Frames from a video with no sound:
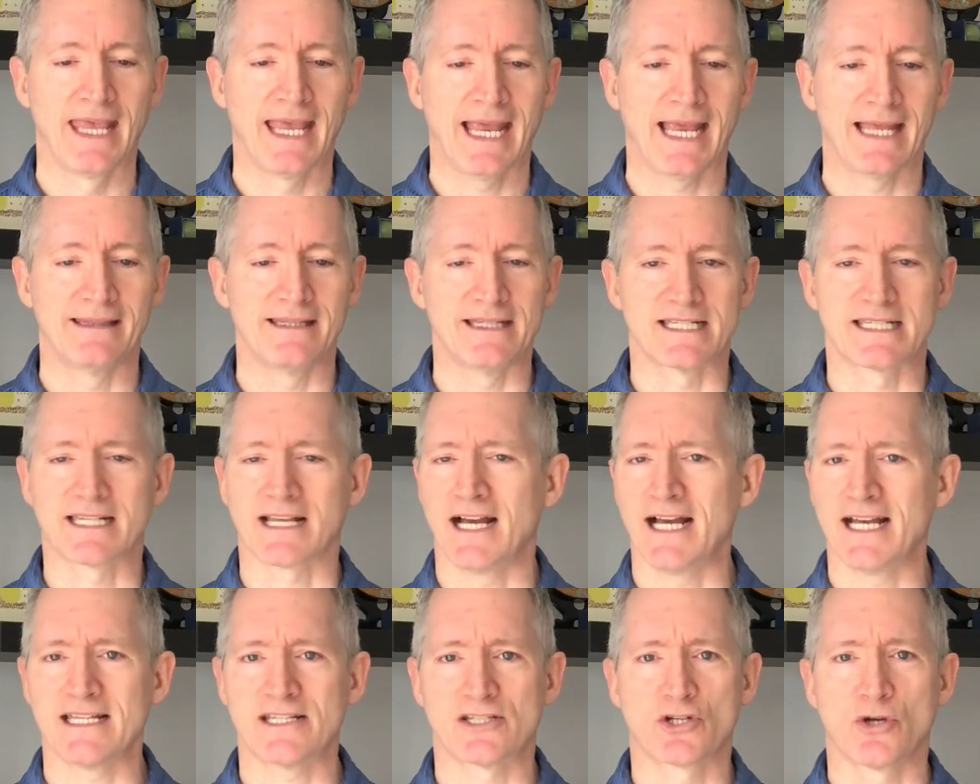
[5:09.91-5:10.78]
And these
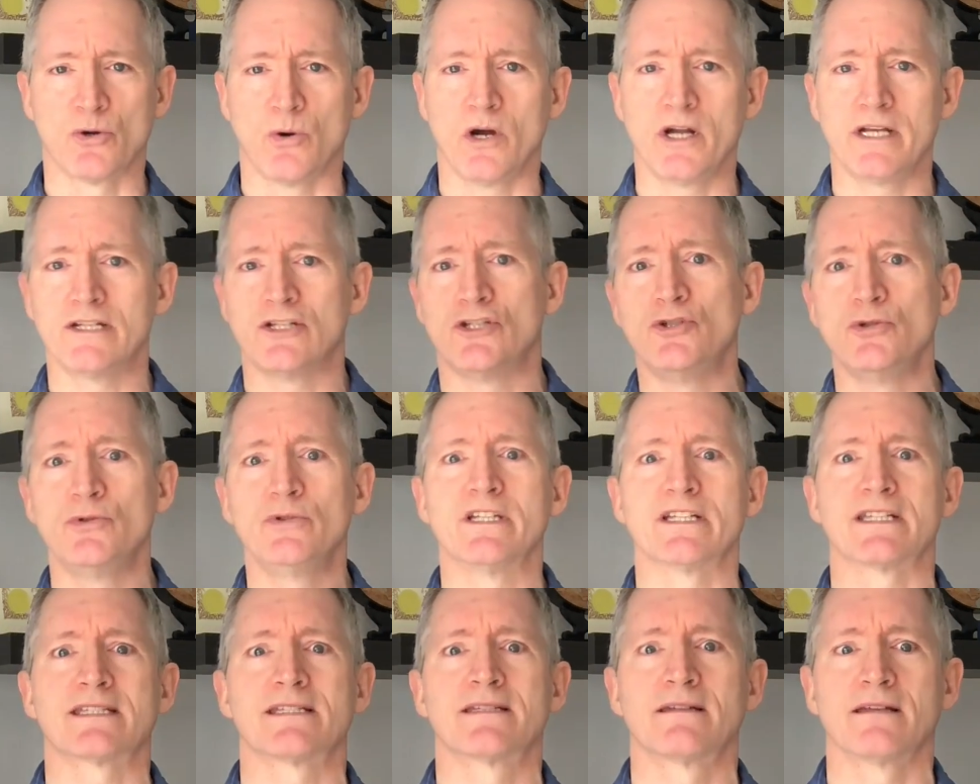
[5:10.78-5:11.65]
guys go on to do
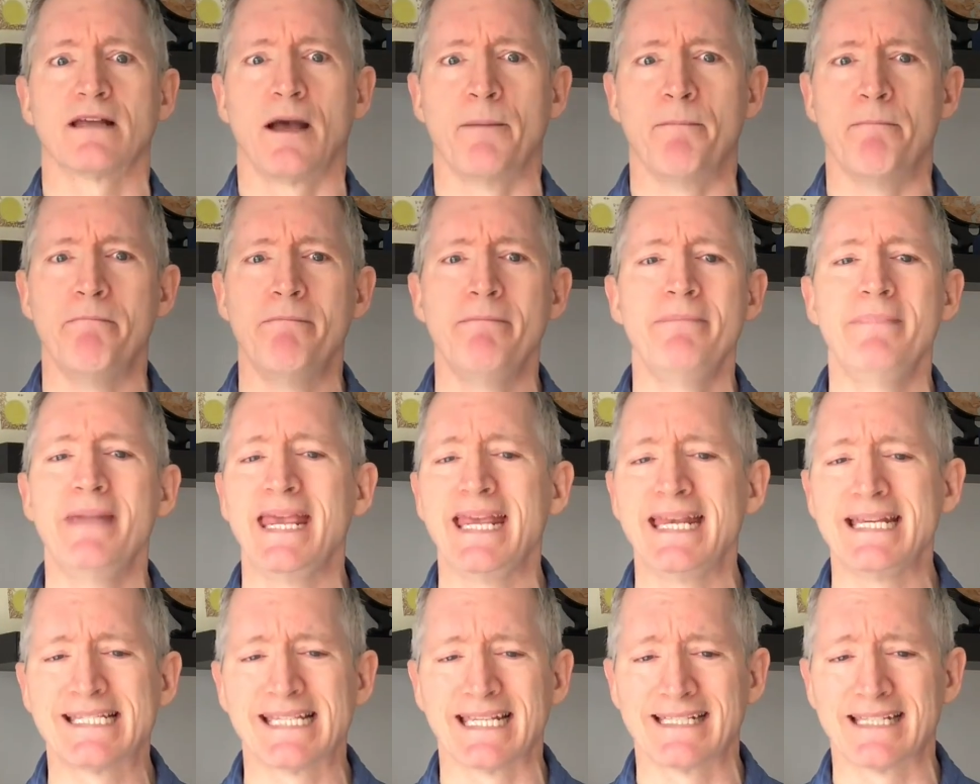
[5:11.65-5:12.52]
this
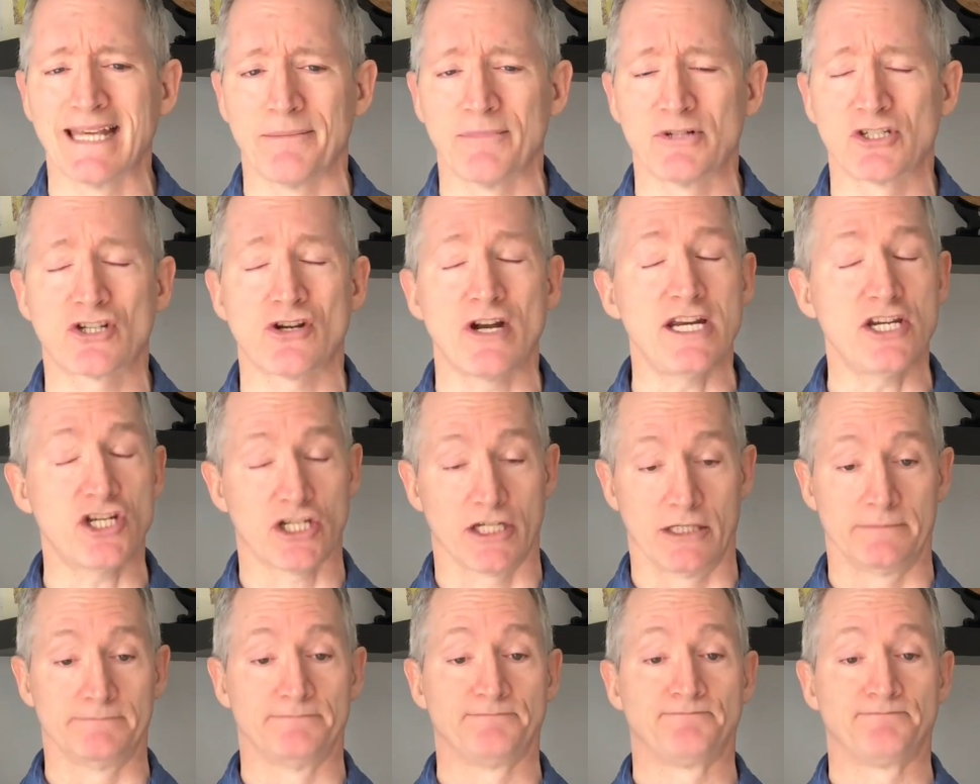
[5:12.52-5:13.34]
amazing demonstration.